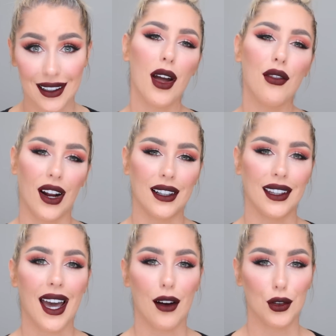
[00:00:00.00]
Now I
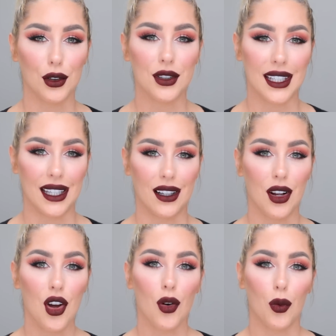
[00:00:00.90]
finally have a
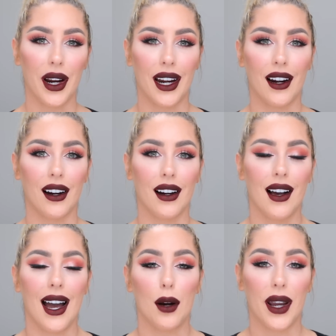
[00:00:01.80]
routine
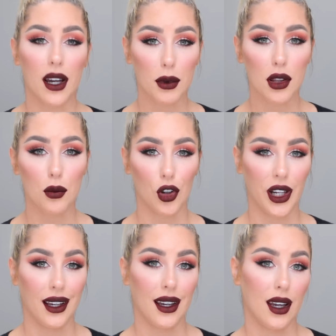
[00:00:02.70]
where I wake up in the
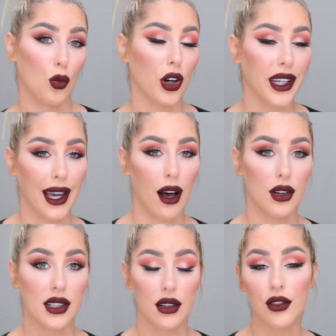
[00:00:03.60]
morning and working
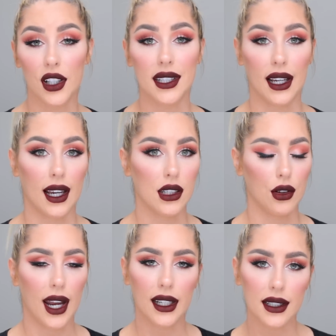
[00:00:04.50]
out is the first thing I
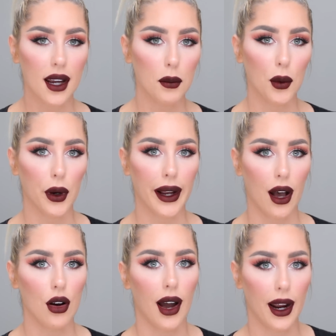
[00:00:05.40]
do. Anytime I work
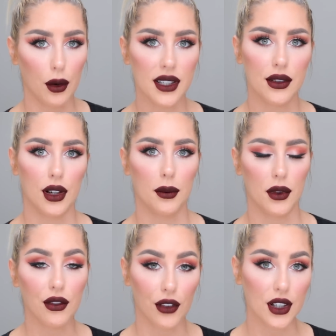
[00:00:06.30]
out, I always do
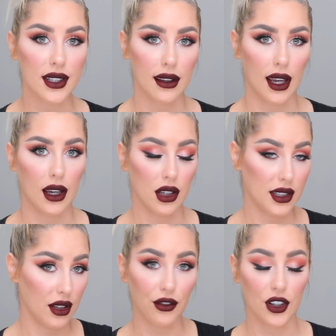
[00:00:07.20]
it the first thing.
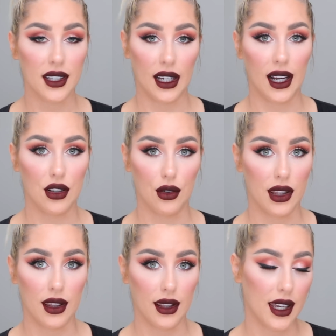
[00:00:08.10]
It's the first thing I do
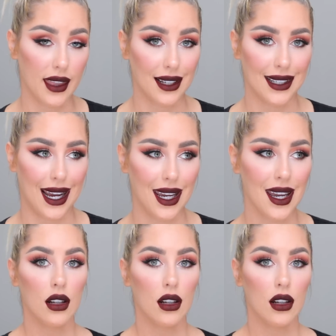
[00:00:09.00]
in, in that day.